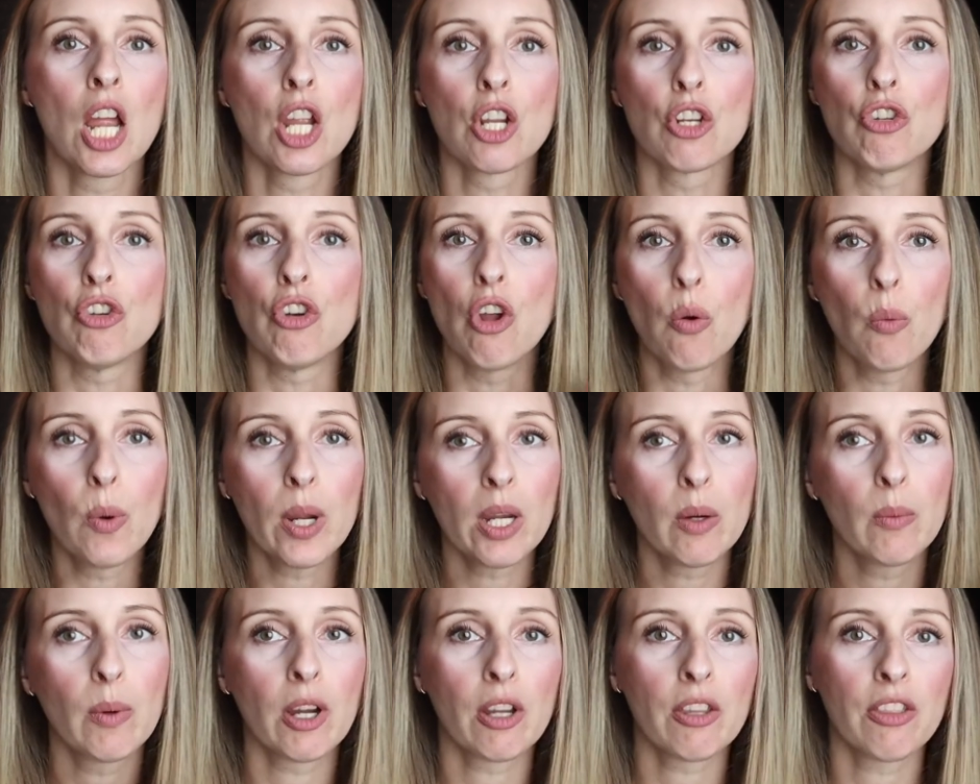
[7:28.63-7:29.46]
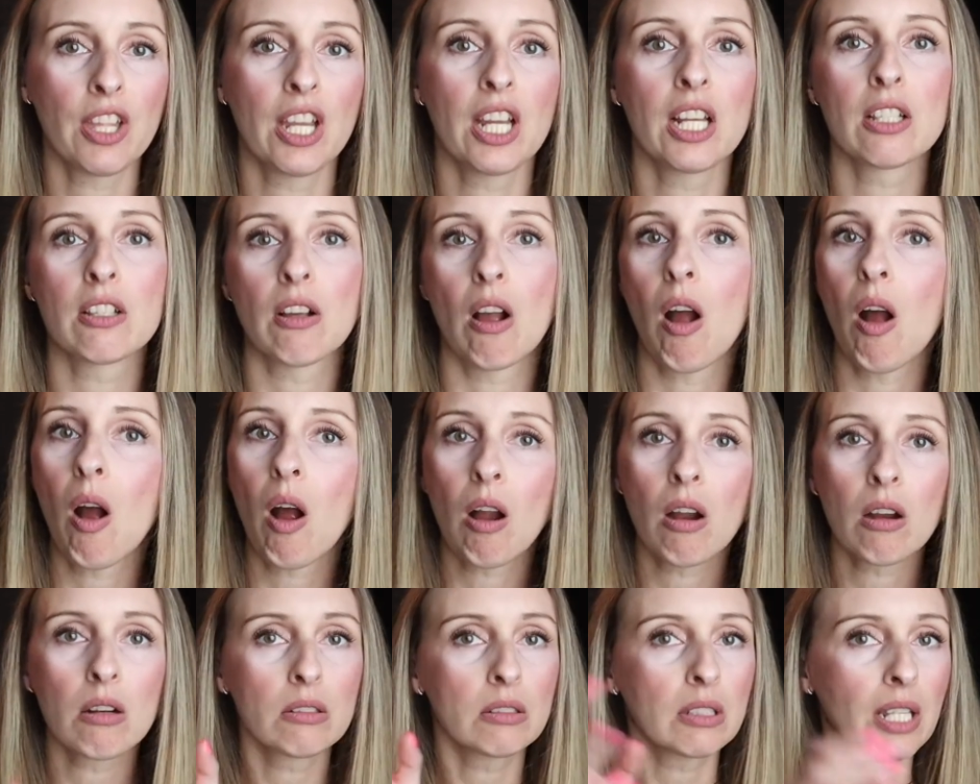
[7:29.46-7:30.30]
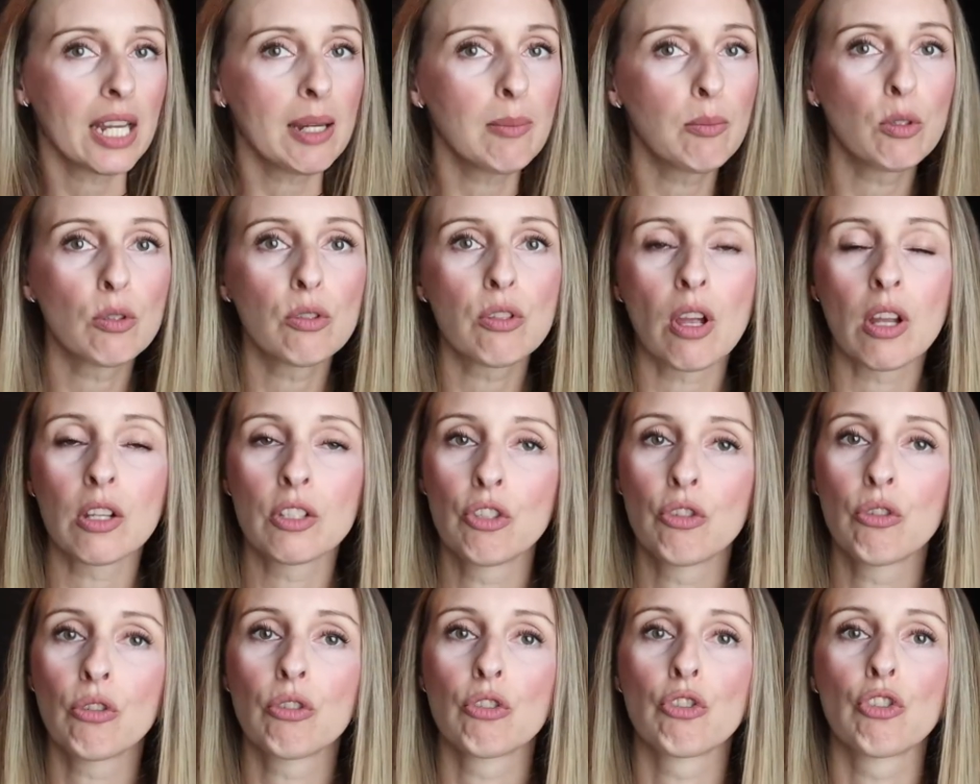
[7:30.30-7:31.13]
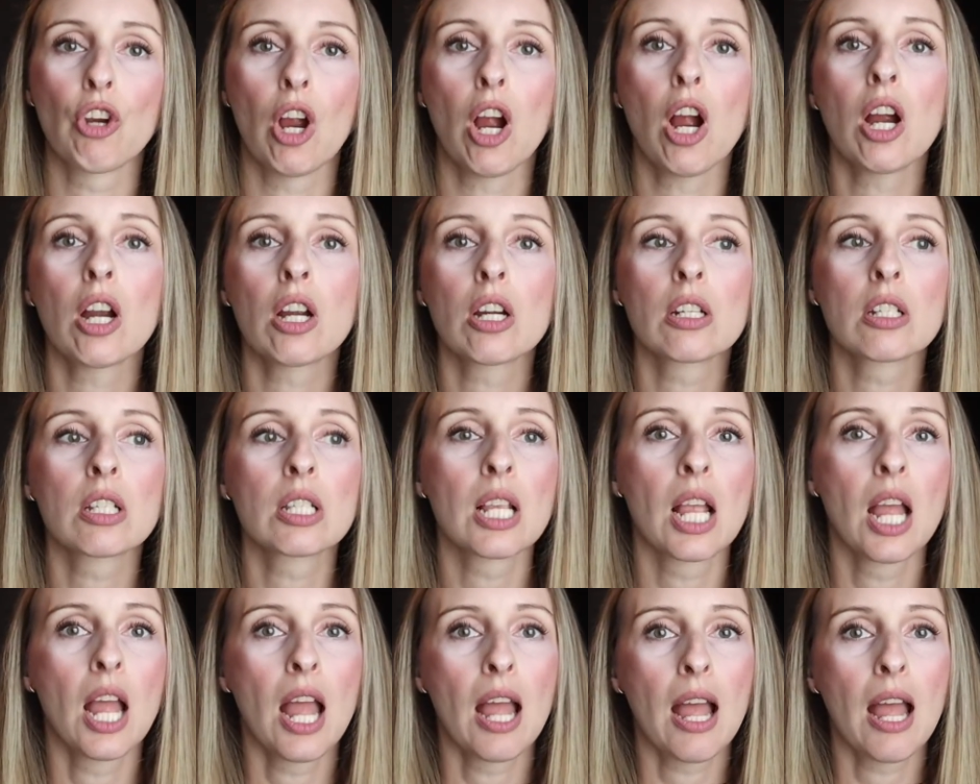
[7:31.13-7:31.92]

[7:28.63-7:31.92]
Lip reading: knowing where things are, labels on your jars,